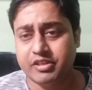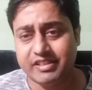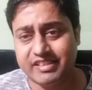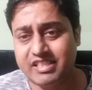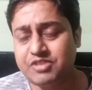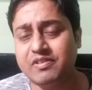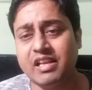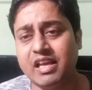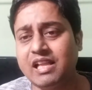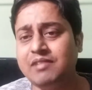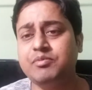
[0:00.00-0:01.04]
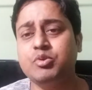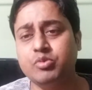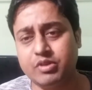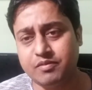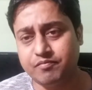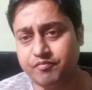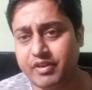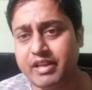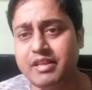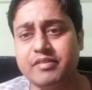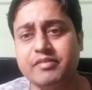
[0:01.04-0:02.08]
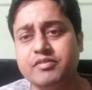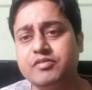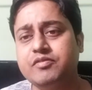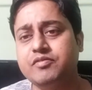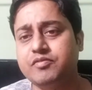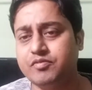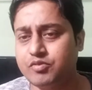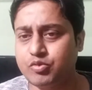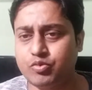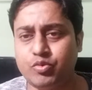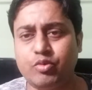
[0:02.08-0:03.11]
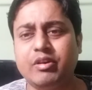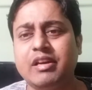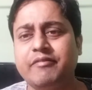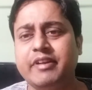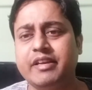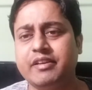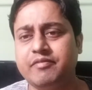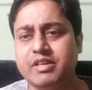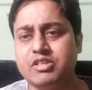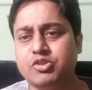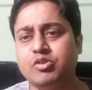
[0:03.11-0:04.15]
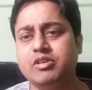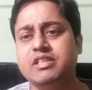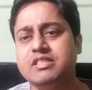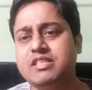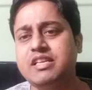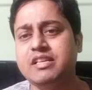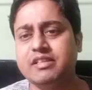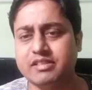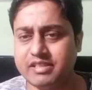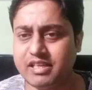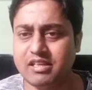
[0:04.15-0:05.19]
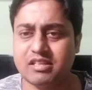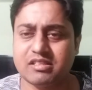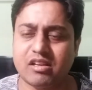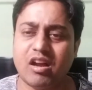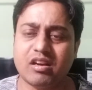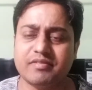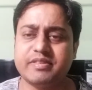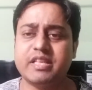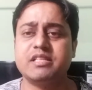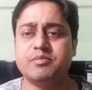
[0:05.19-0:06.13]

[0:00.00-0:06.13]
this will help you in very quicker way, because listening clears a lot of things.